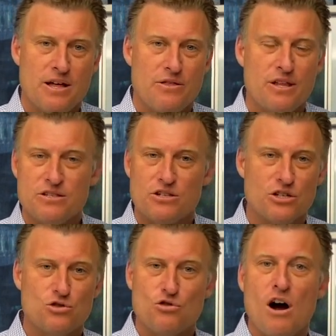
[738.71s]
Things that are
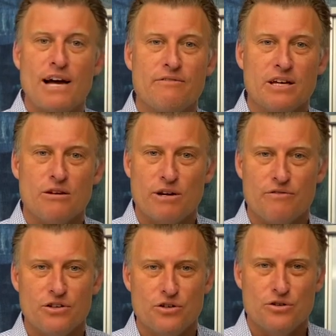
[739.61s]
driving
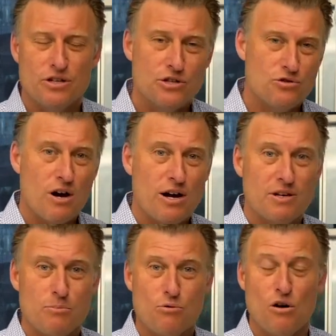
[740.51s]
revenue, that are
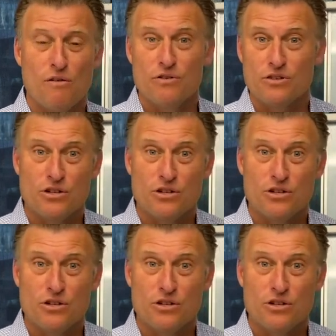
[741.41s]
driving profit,